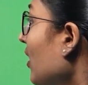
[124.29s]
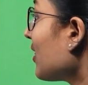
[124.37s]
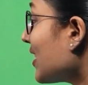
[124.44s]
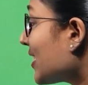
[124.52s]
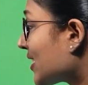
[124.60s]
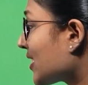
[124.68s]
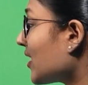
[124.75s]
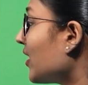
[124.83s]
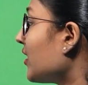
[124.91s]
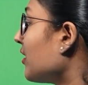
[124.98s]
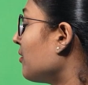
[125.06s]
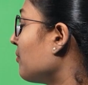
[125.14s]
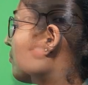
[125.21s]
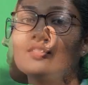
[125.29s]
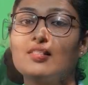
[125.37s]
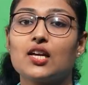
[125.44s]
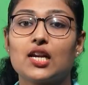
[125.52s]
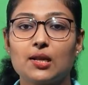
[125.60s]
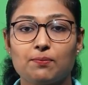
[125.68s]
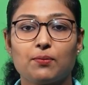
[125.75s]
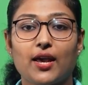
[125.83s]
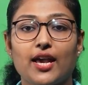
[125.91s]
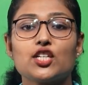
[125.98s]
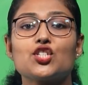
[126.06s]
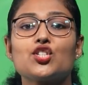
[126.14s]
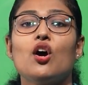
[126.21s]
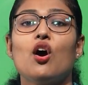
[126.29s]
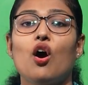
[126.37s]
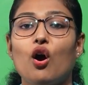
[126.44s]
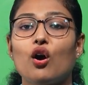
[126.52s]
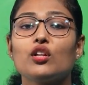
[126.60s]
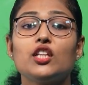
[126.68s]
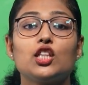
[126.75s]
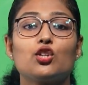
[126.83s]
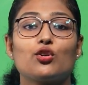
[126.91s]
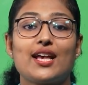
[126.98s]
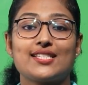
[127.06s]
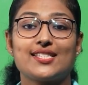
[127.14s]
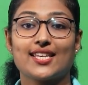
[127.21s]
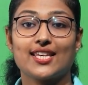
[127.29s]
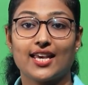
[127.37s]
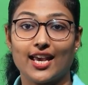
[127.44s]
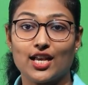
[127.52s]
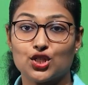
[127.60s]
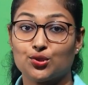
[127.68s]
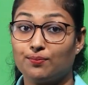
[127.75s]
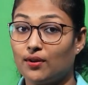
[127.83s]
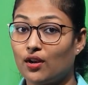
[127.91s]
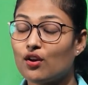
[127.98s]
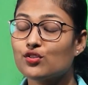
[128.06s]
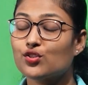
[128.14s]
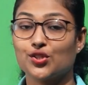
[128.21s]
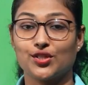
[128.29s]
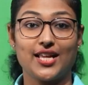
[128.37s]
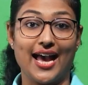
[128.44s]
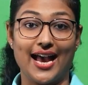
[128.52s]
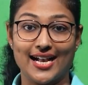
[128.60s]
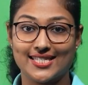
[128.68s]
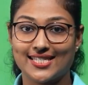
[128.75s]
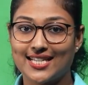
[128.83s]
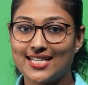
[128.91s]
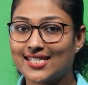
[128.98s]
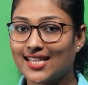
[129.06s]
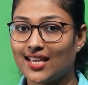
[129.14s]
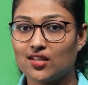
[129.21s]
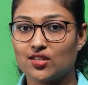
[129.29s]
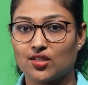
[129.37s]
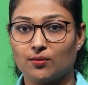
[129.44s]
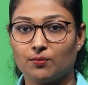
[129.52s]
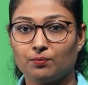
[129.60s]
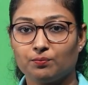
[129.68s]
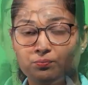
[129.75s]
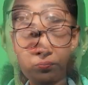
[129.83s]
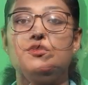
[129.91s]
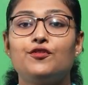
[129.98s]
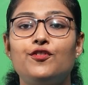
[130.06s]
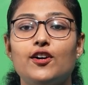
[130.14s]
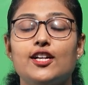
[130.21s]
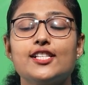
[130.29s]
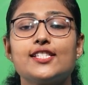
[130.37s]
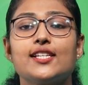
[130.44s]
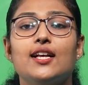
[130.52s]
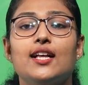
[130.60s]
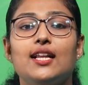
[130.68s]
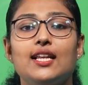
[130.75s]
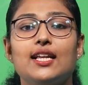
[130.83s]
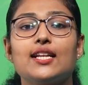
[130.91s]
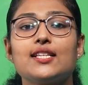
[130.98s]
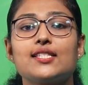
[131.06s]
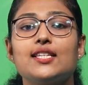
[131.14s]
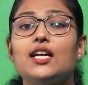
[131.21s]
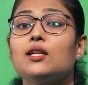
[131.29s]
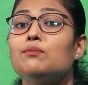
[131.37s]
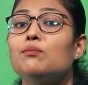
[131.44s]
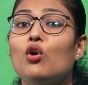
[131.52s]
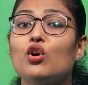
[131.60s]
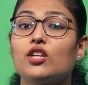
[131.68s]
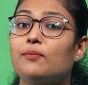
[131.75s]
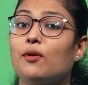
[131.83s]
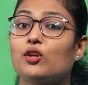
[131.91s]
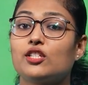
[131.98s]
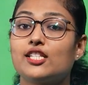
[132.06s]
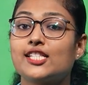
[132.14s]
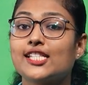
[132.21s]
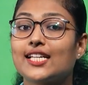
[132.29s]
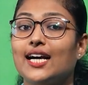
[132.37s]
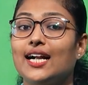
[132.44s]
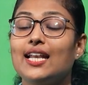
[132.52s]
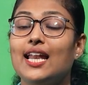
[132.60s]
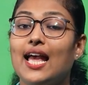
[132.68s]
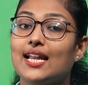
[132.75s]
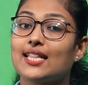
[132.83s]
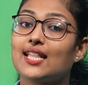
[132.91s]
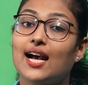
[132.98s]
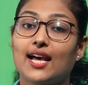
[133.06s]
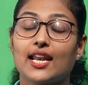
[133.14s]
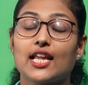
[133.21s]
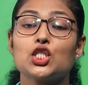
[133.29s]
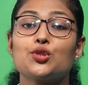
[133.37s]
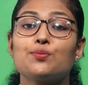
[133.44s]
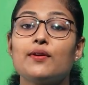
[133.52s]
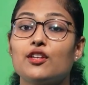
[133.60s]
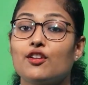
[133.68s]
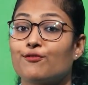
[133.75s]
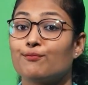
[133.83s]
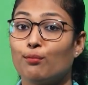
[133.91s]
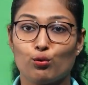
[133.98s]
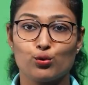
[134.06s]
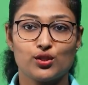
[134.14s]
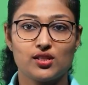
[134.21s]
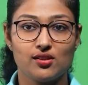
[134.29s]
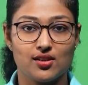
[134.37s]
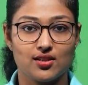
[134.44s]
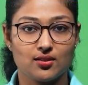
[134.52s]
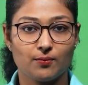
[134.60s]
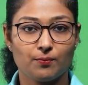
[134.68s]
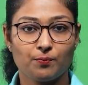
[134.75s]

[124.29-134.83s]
the sternum, the rib cage or the thoracic cage belongs to the axial skeleton. First, let us learn more about the skull and the arrangement of bones in it.